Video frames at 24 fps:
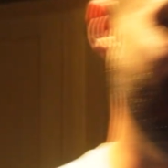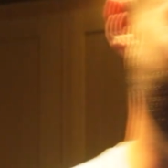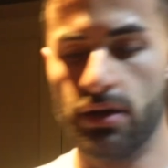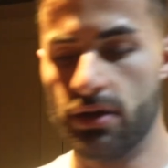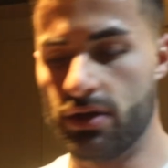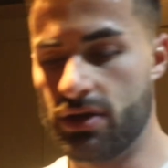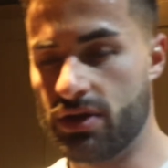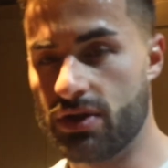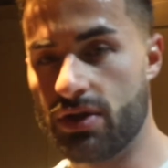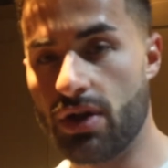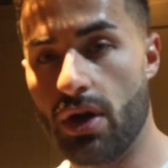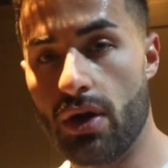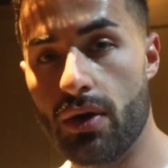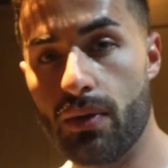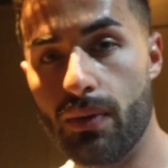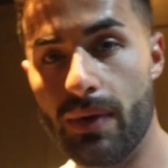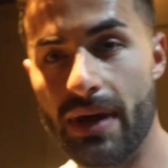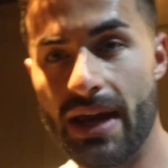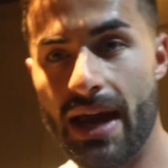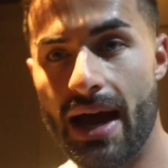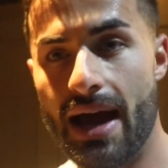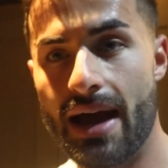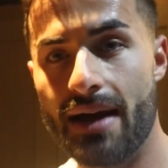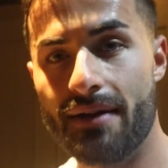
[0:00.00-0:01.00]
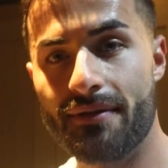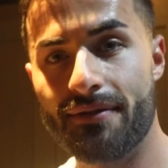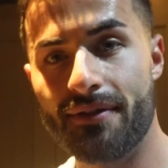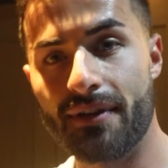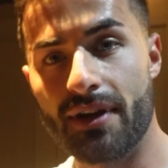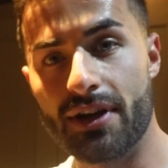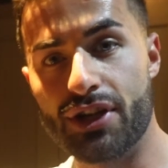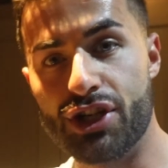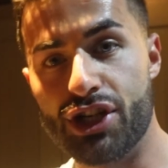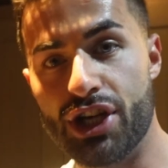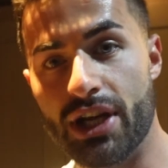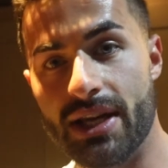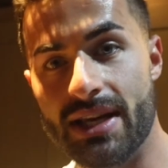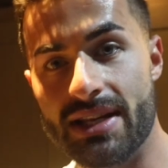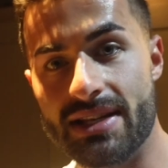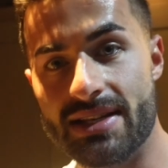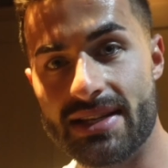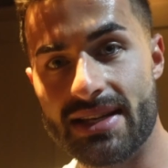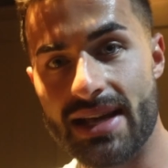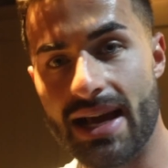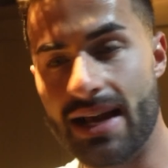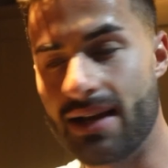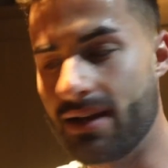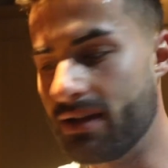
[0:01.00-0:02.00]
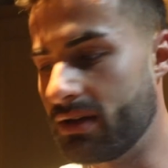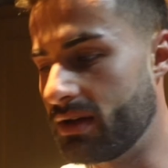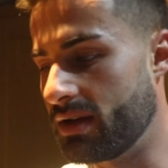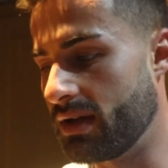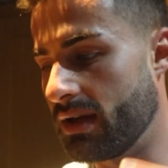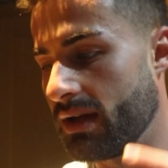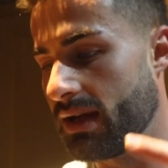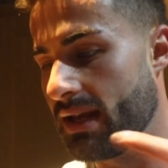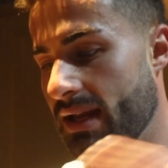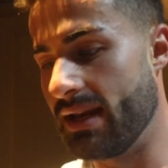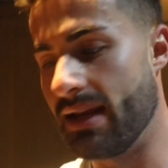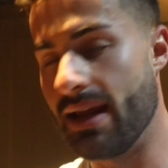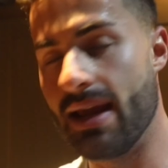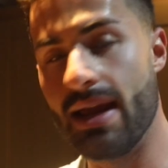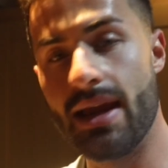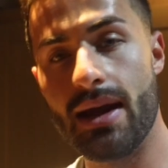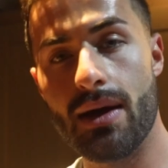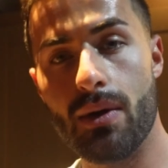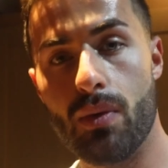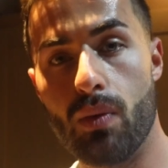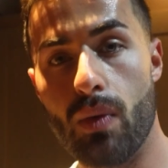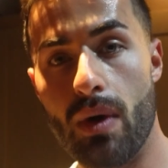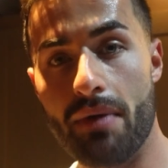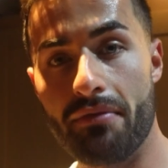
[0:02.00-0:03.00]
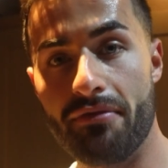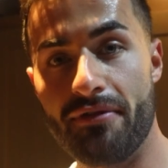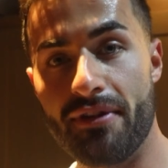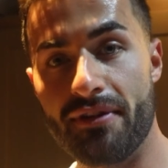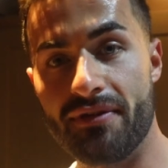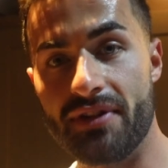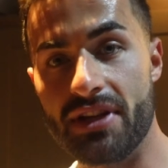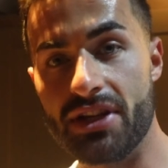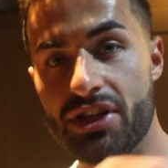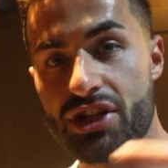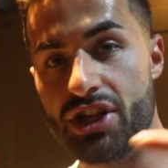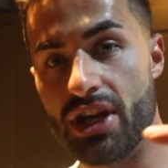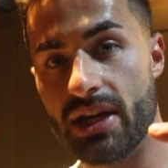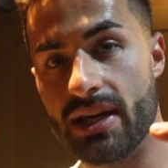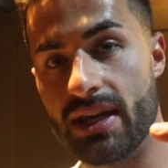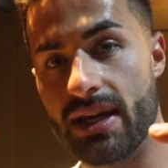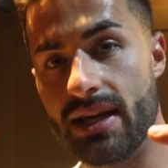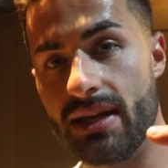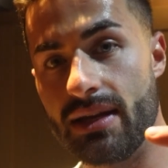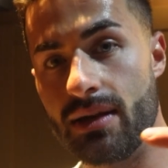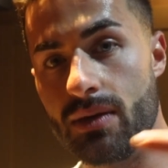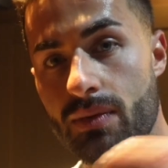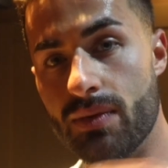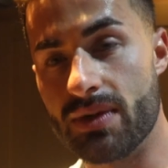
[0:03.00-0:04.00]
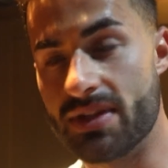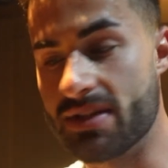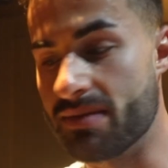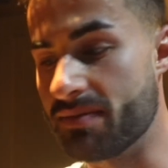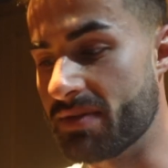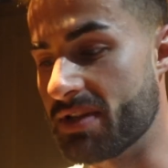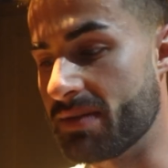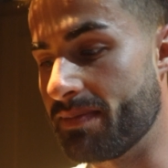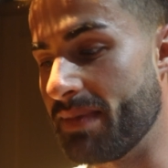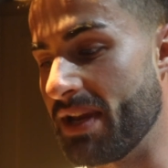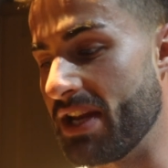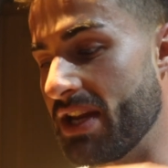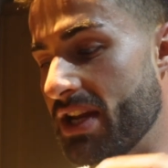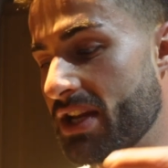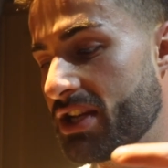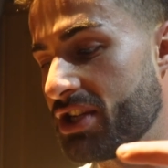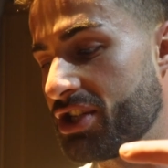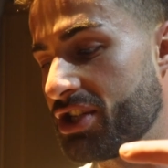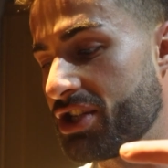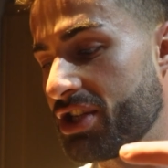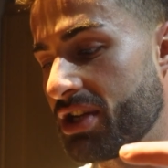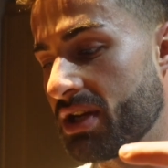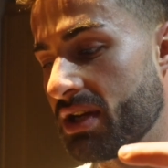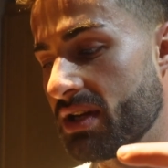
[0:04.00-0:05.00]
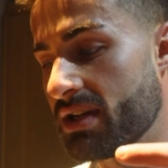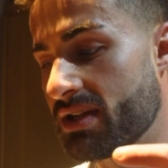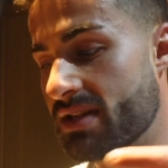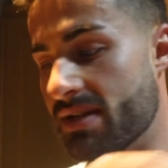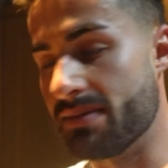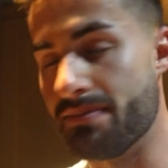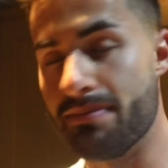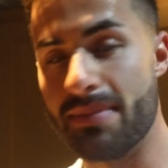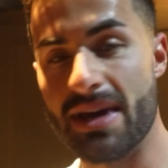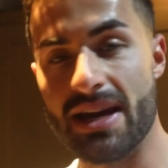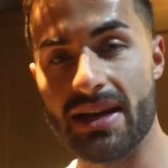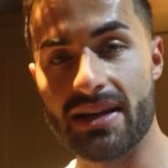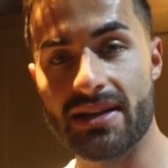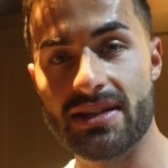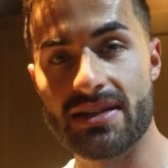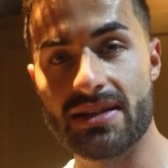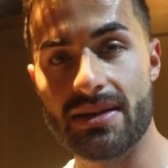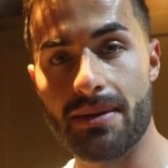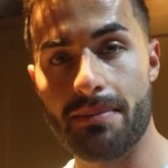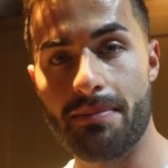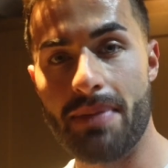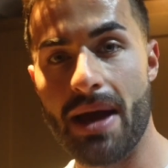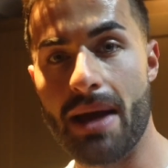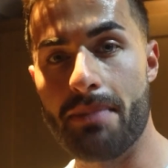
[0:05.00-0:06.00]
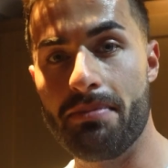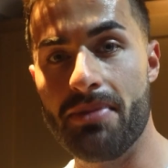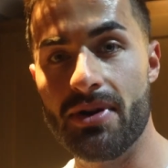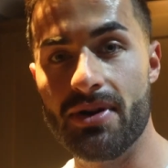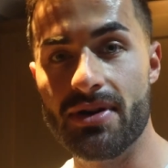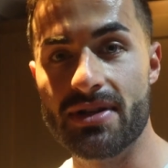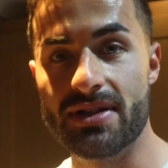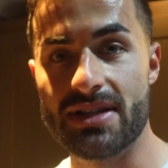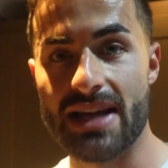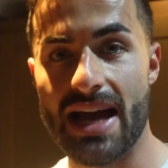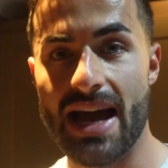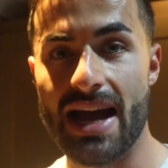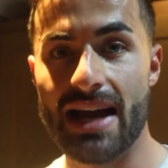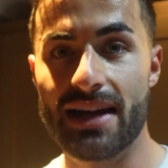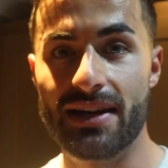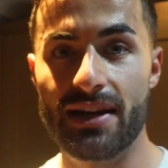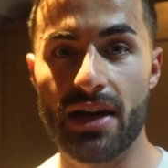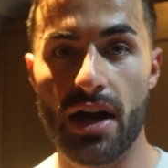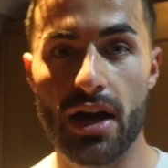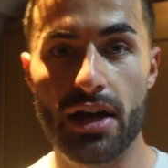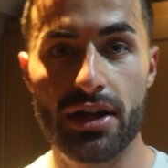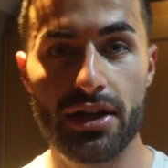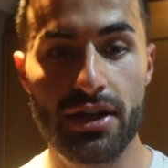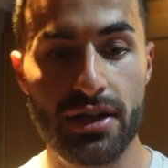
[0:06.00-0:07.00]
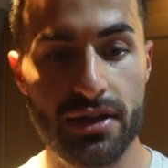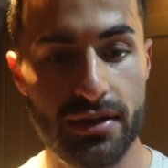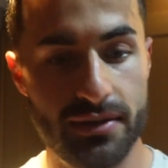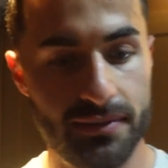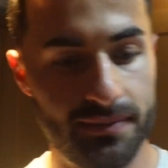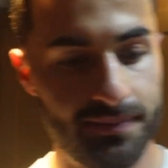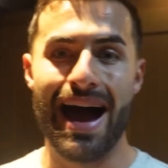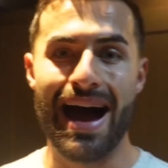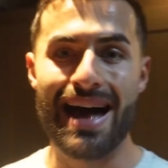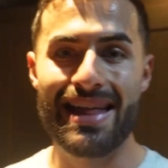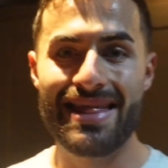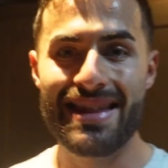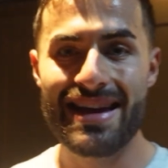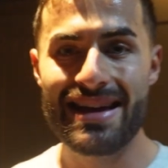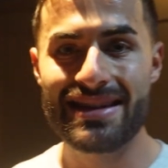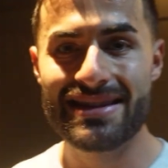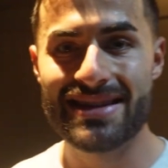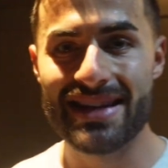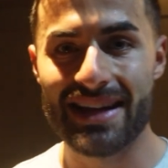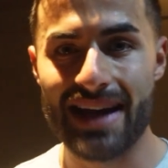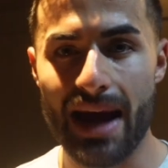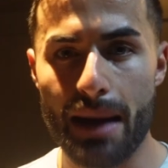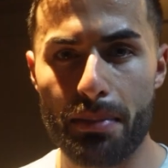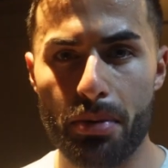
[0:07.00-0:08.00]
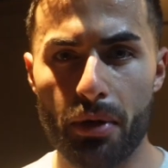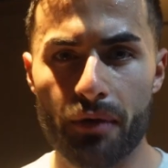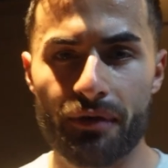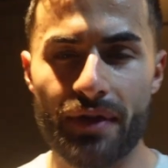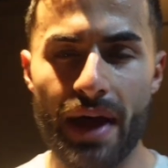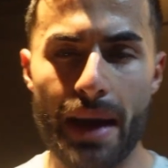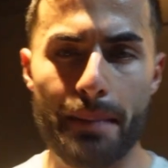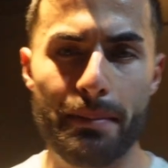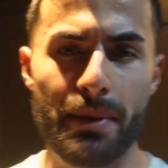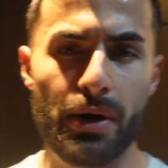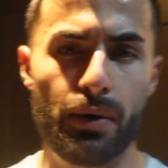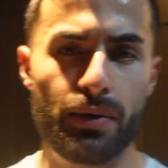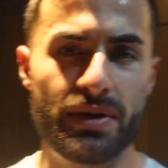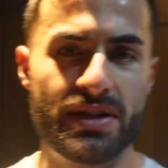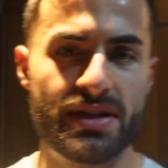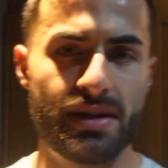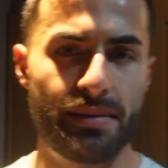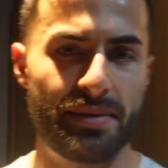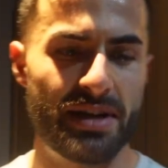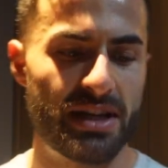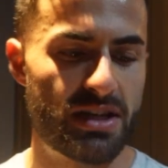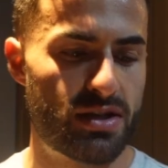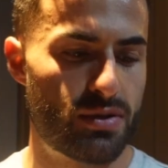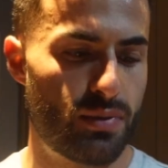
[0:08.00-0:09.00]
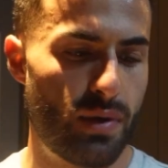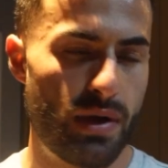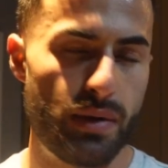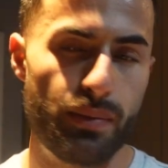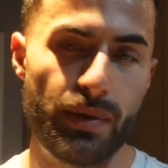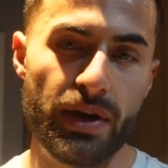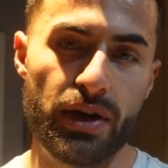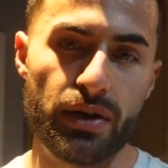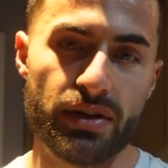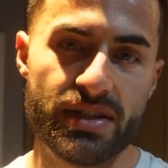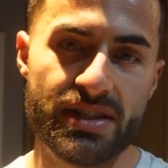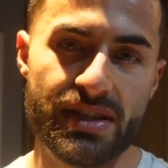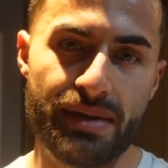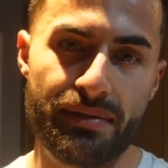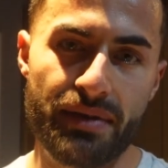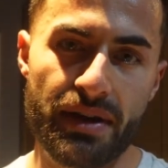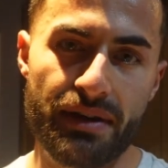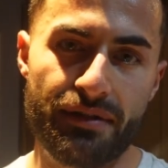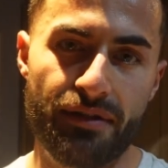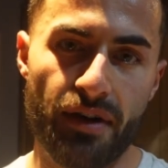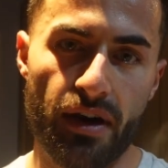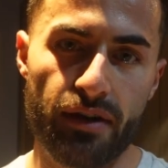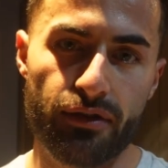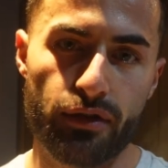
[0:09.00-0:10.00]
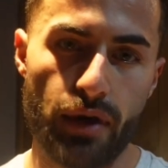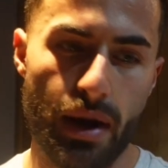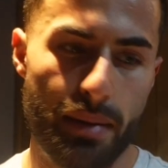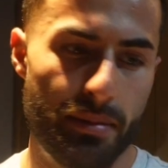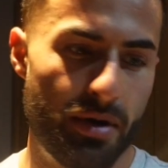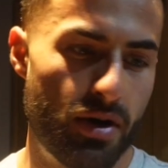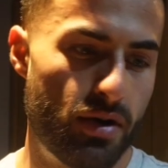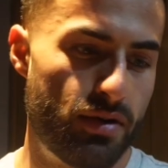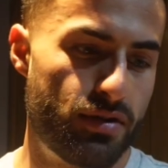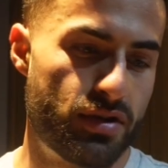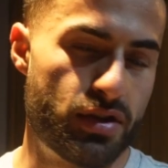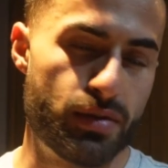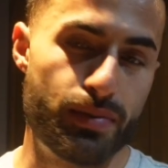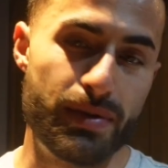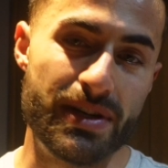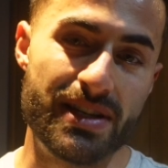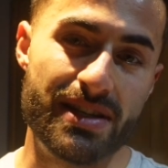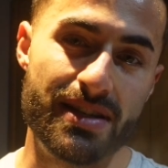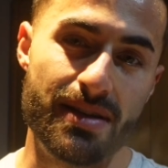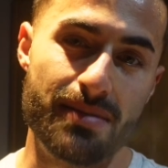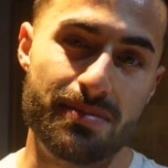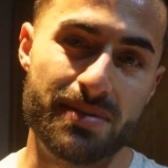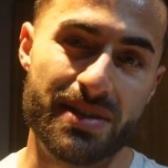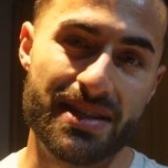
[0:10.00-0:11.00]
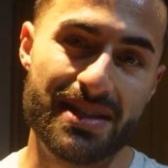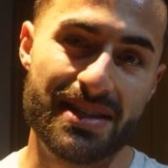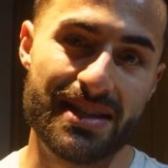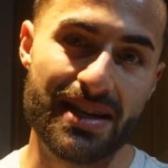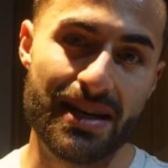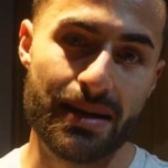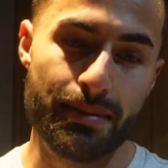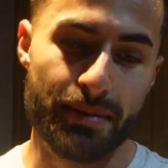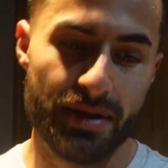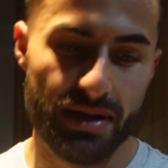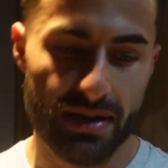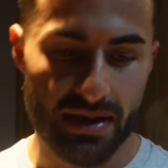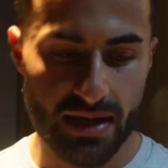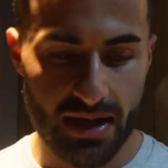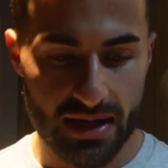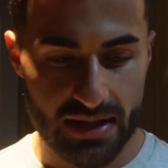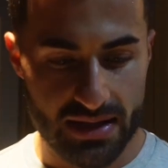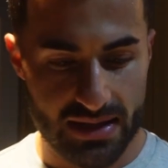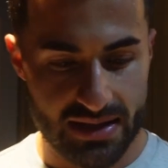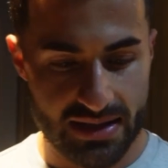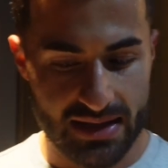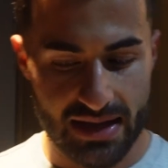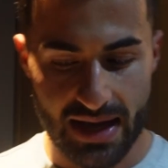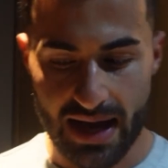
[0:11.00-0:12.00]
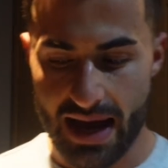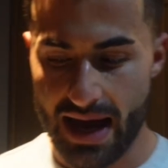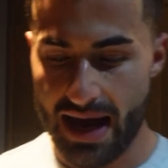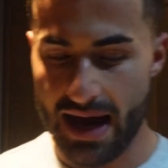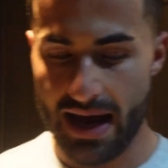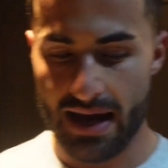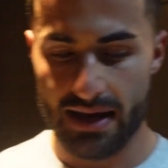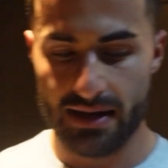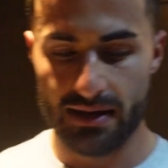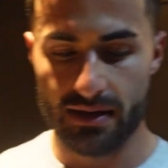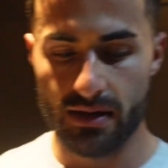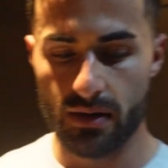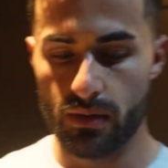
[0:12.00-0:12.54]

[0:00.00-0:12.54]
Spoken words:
So we have a chicken salad in here, 150 chicken with some spinach, some mixed peppers and onion. And then to cap off that meal with something sweet, we got 75 gram of oats with some cinnamon dust, and